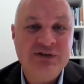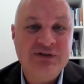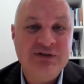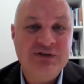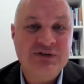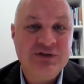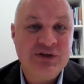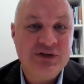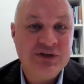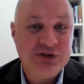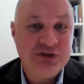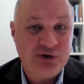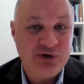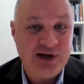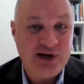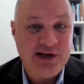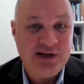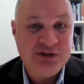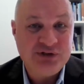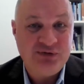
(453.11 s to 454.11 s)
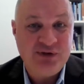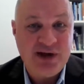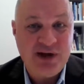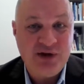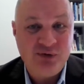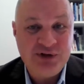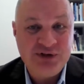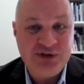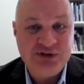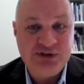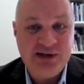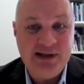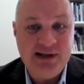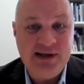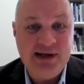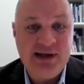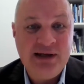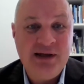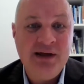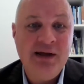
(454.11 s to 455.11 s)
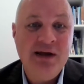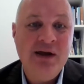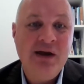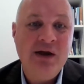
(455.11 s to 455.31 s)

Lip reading: as Australia has found recently,